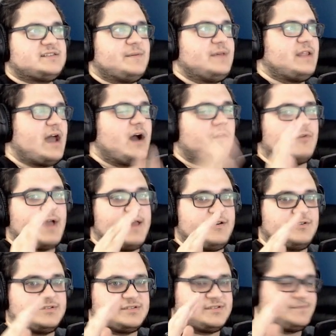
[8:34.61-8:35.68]
I mean,
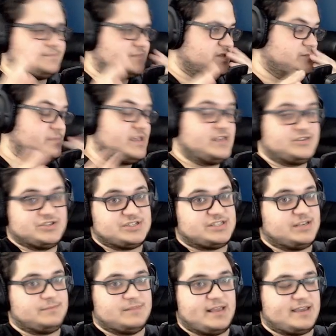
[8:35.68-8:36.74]
Outriders to me just
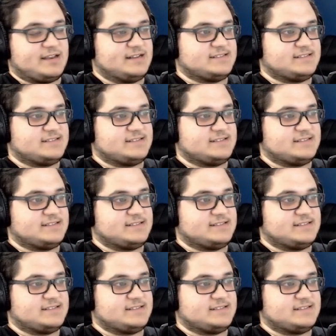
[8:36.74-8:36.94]
seemed like an